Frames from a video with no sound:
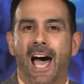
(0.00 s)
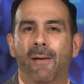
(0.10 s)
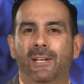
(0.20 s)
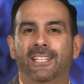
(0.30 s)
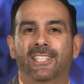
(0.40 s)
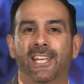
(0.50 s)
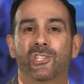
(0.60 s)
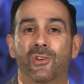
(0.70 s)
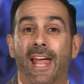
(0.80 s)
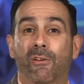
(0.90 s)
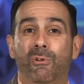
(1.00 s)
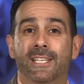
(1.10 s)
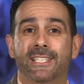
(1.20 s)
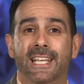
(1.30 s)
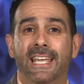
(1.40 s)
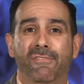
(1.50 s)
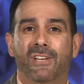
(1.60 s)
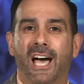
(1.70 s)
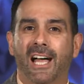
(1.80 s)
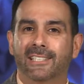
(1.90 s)
I'm gonna teach you how to
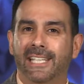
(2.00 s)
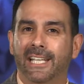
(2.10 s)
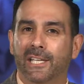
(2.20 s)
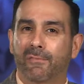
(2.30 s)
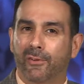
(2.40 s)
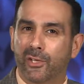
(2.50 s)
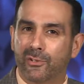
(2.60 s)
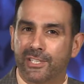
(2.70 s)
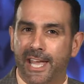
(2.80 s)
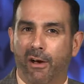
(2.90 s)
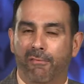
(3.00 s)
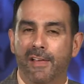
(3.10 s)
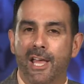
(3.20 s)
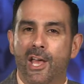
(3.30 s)
receive God's healing for yourself